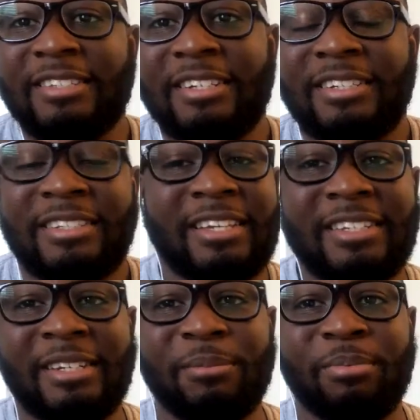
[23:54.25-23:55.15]
She takes a
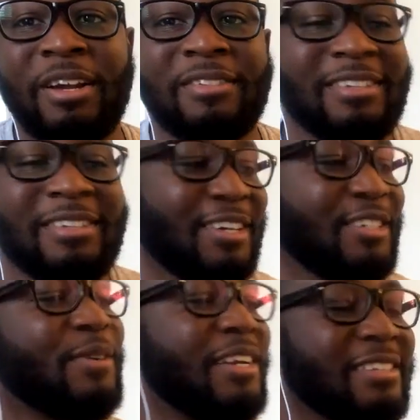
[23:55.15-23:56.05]
deep breath. He turns
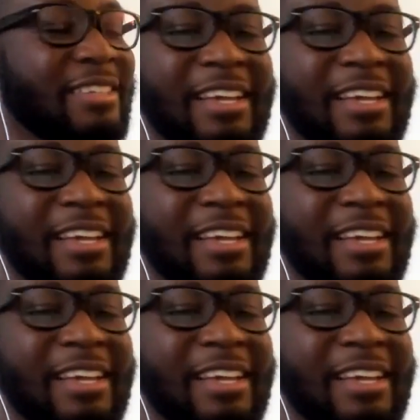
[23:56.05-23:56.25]
around. He's like,